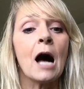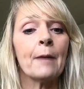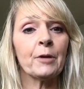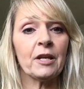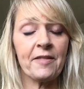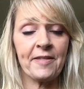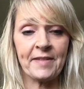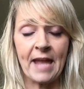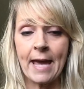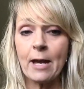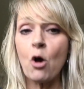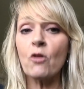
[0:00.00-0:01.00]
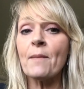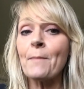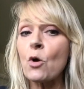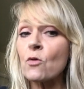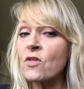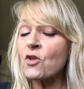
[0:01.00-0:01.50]
I'm going to stay on the
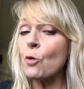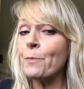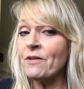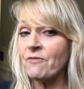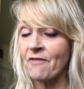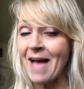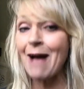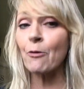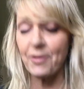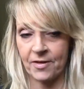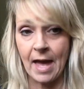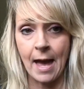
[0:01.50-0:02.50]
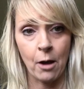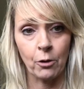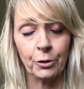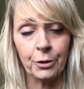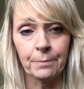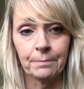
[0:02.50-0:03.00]
most open vowel
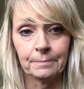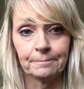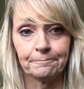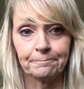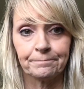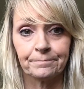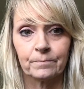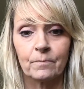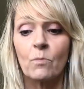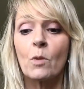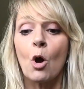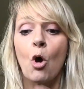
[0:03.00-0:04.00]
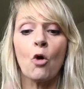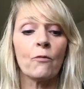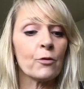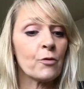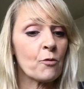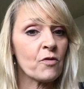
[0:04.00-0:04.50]
sound
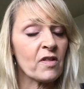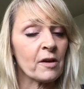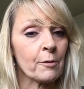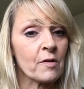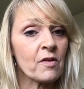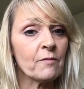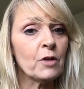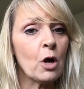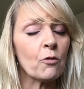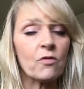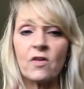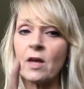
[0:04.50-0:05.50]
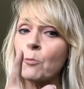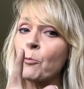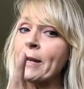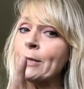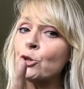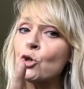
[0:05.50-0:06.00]
over those series of notes. And
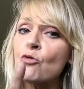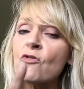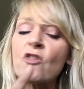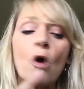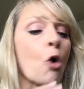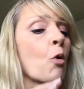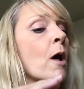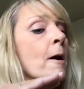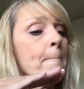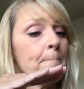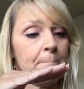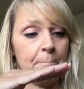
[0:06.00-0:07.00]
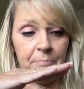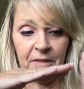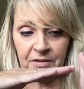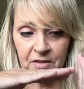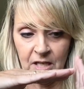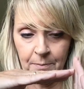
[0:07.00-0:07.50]
when I do so,
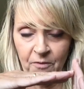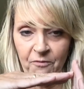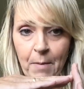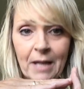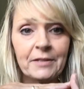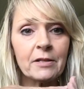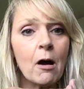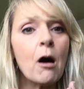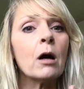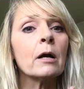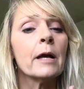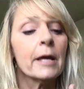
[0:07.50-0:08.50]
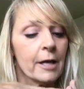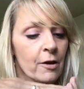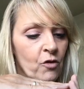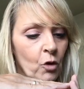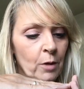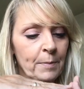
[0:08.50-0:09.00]
the tip of my tongue
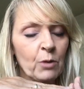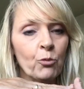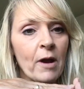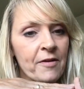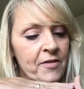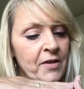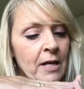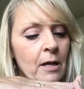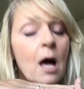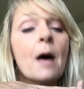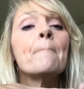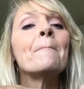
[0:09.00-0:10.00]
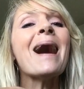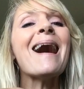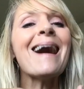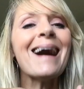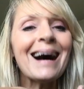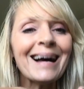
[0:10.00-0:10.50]
is going to be resting
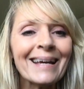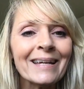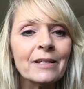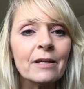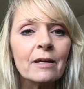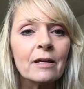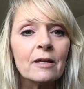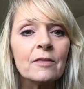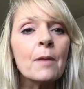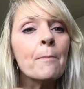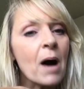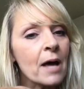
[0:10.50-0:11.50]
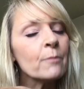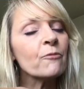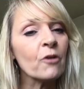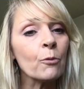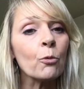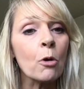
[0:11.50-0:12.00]
behind the bottom
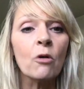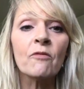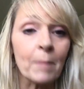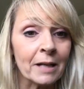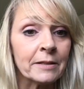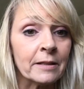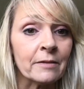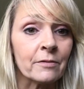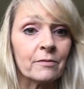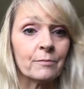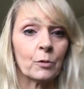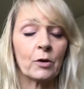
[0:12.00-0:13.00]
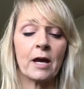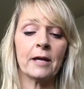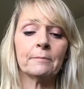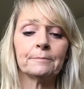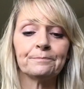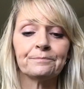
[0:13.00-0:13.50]
front row of my teeth, okay?